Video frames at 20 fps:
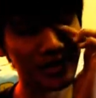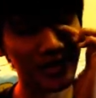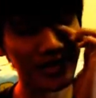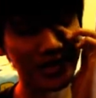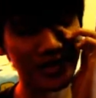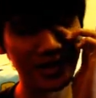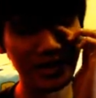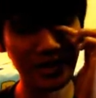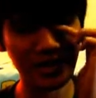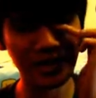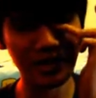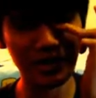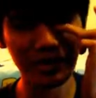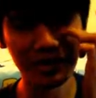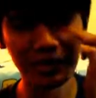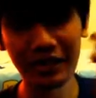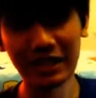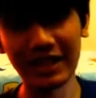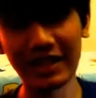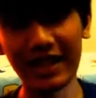Texas Chainsaw
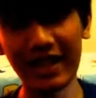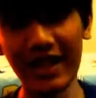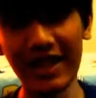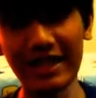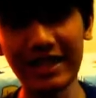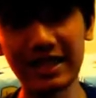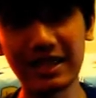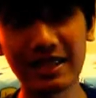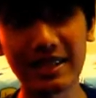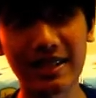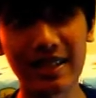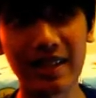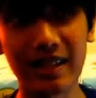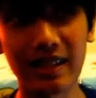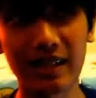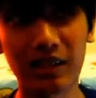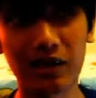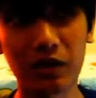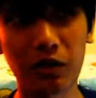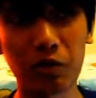3D has is that
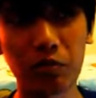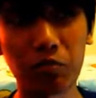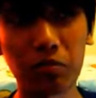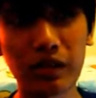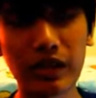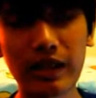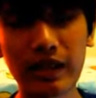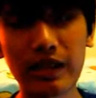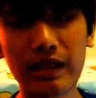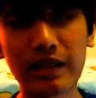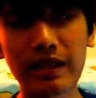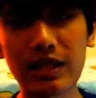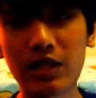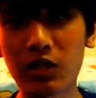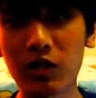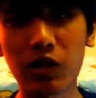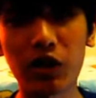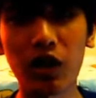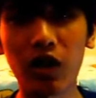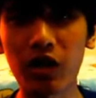it completely
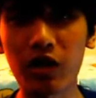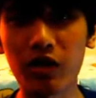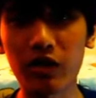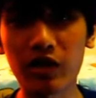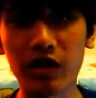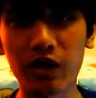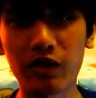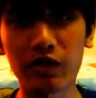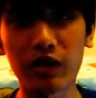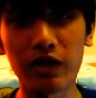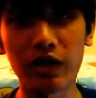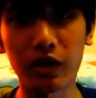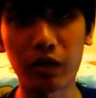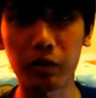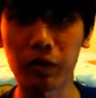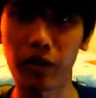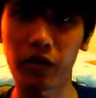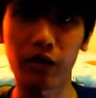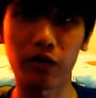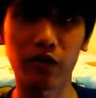disregards everything
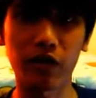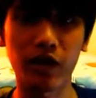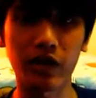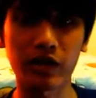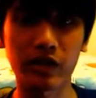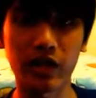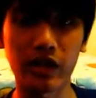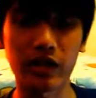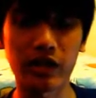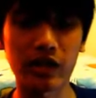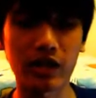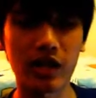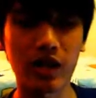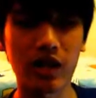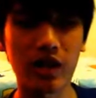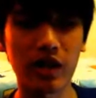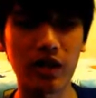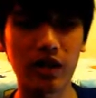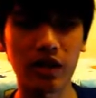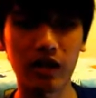about the franchise.
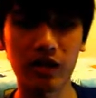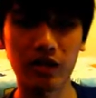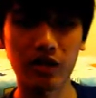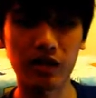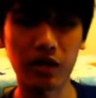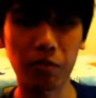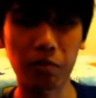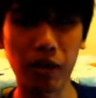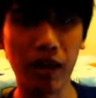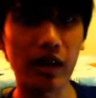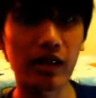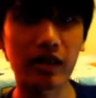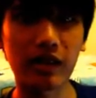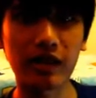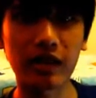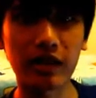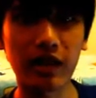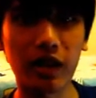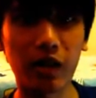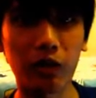It's
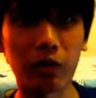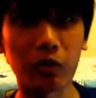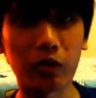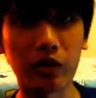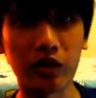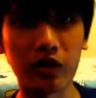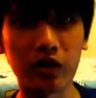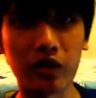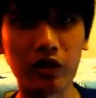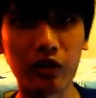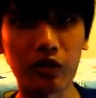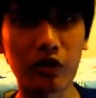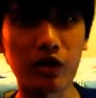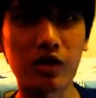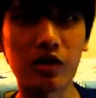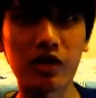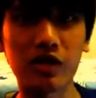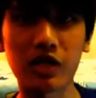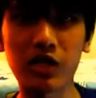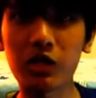apparently now the
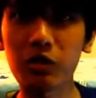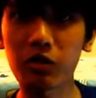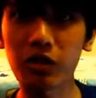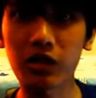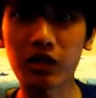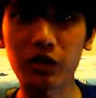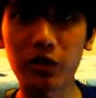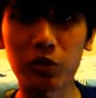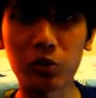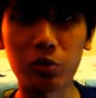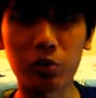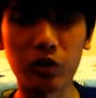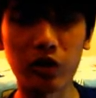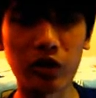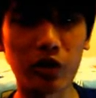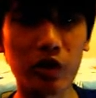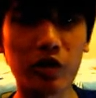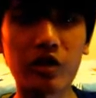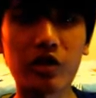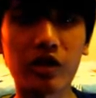official sequel to
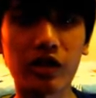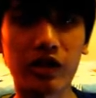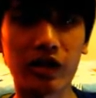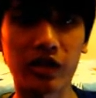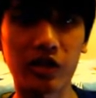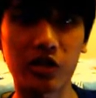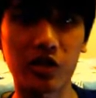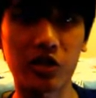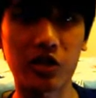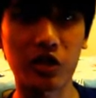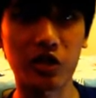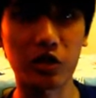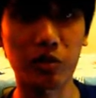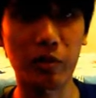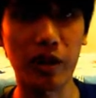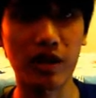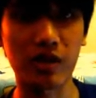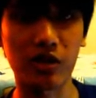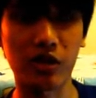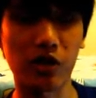the original Texas Chainsaw
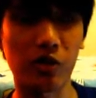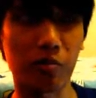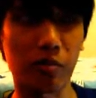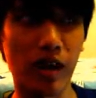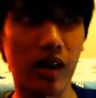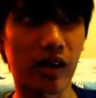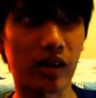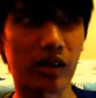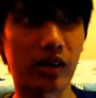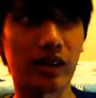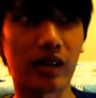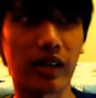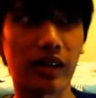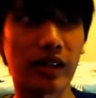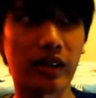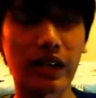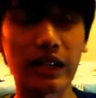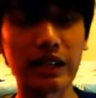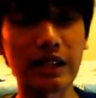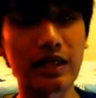Massacre back in like
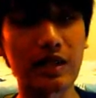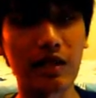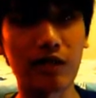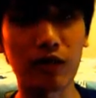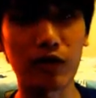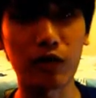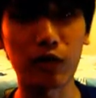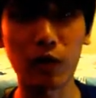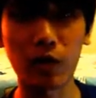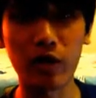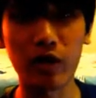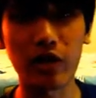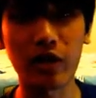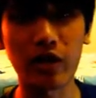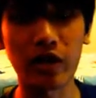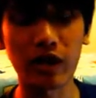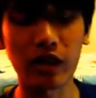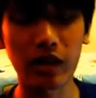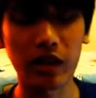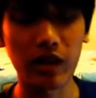1974, I
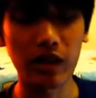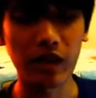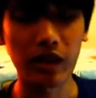think.